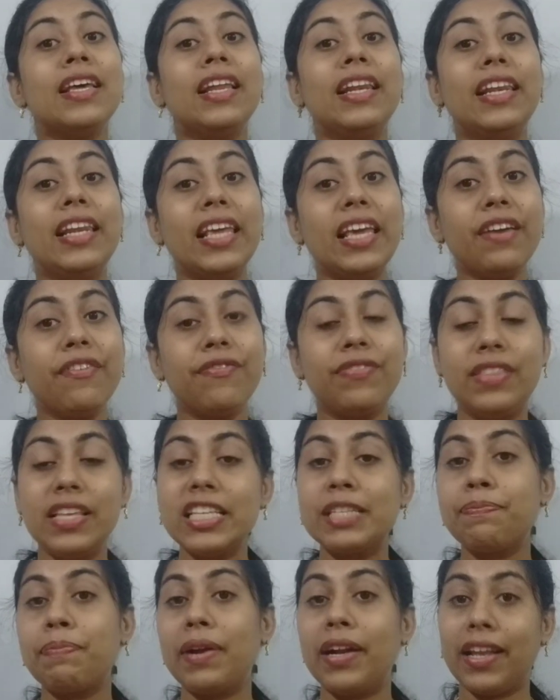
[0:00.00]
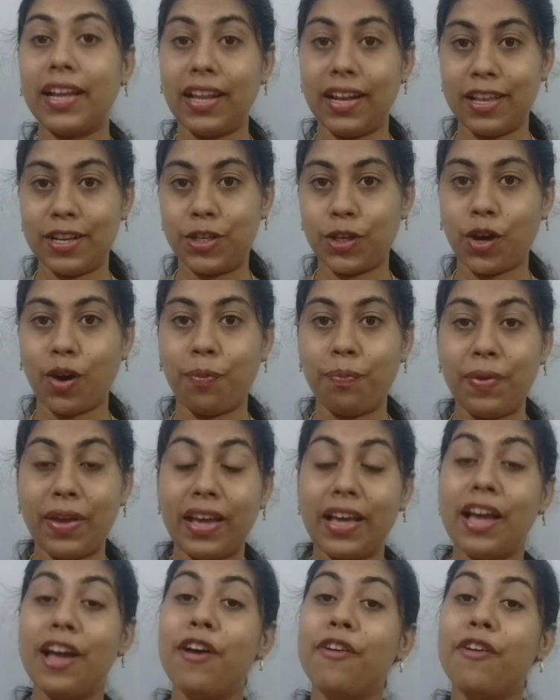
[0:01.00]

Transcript: leave this particular topic